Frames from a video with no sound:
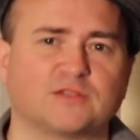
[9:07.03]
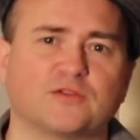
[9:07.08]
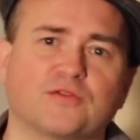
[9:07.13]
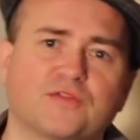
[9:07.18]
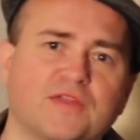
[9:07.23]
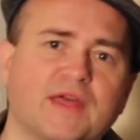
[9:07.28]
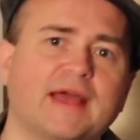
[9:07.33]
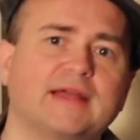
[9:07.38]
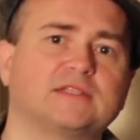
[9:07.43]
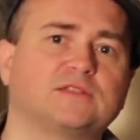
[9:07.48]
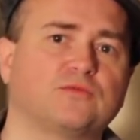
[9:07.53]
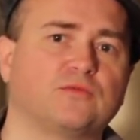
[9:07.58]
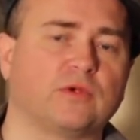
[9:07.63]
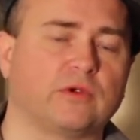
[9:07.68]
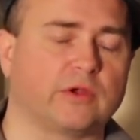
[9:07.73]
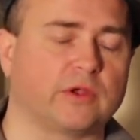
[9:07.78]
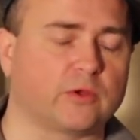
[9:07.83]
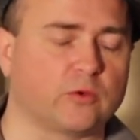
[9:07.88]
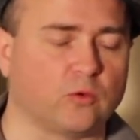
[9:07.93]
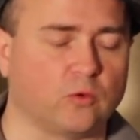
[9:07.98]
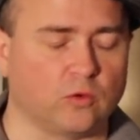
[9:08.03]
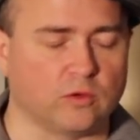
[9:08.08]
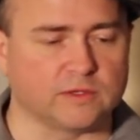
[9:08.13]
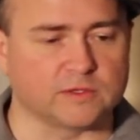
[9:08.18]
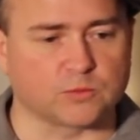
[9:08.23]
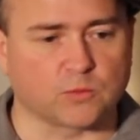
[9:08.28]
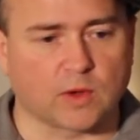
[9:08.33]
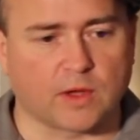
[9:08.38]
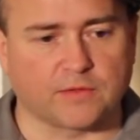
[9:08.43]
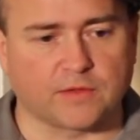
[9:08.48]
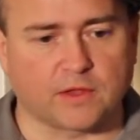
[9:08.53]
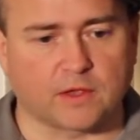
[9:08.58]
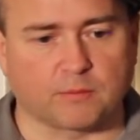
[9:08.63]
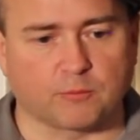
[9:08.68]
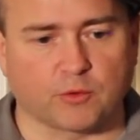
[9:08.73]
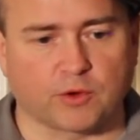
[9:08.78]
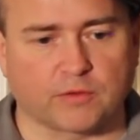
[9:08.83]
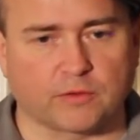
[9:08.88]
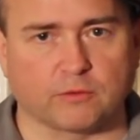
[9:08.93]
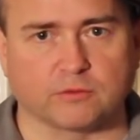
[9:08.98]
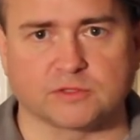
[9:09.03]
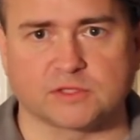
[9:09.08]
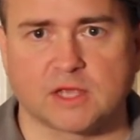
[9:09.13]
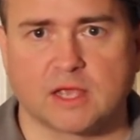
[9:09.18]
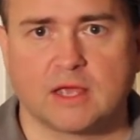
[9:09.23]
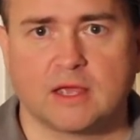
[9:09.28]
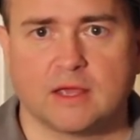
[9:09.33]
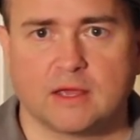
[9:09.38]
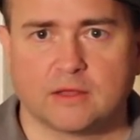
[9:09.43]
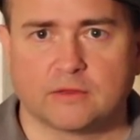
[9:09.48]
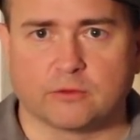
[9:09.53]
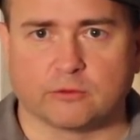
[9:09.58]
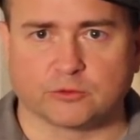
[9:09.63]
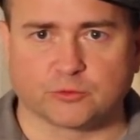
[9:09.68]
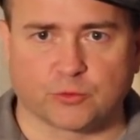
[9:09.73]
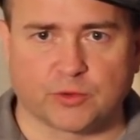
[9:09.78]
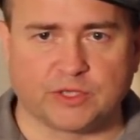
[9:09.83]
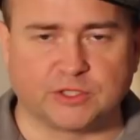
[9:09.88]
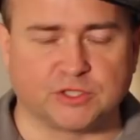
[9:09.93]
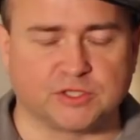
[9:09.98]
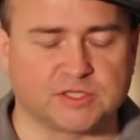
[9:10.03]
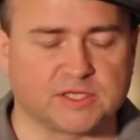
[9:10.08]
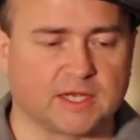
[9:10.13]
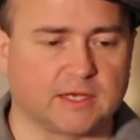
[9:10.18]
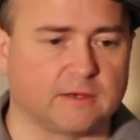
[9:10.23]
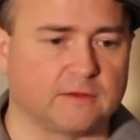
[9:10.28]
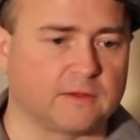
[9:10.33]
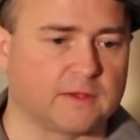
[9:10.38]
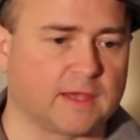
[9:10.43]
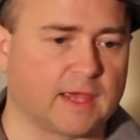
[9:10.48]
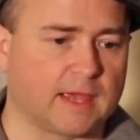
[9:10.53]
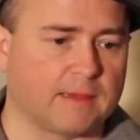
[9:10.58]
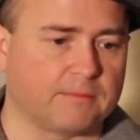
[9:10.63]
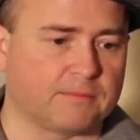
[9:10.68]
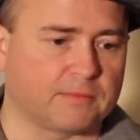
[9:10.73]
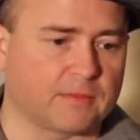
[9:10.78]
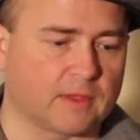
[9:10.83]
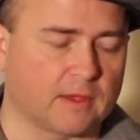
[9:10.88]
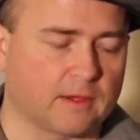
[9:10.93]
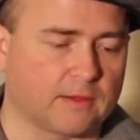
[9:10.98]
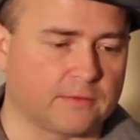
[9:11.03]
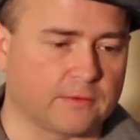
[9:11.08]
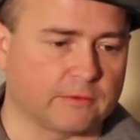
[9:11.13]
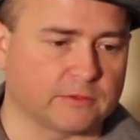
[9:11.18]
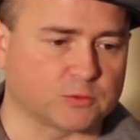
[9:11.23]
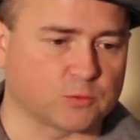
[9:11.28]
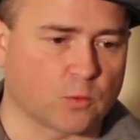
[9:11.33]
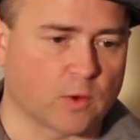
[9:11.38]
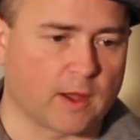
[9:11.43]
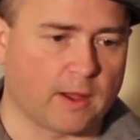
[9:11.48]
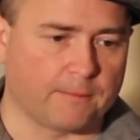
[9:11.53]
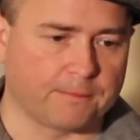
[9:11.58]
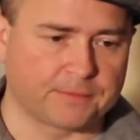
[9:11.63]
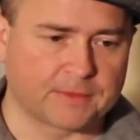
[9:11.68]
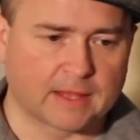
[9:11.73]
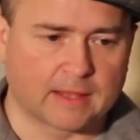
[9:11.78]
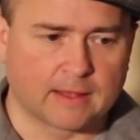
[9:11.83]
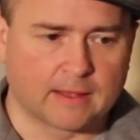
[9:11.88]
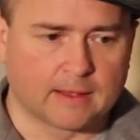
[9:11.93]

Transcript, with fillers: So that's very cool as well that you can bring those those regions into the game uh, there as well.